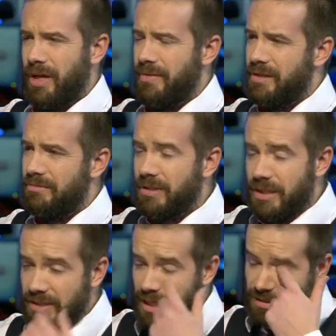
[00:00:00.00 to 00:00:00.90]
And then he
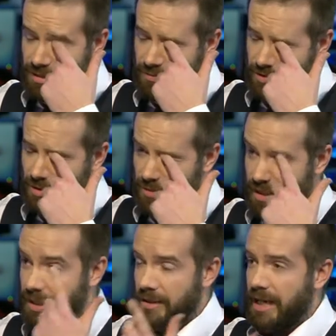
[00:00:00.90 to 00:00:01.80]
said
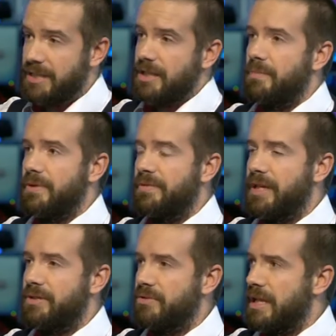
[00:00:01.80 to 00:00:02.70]
subsequently in the last couple of
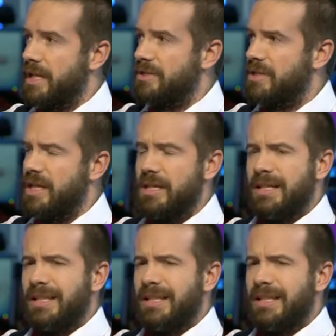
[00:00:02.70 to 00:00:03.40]
days or the last day,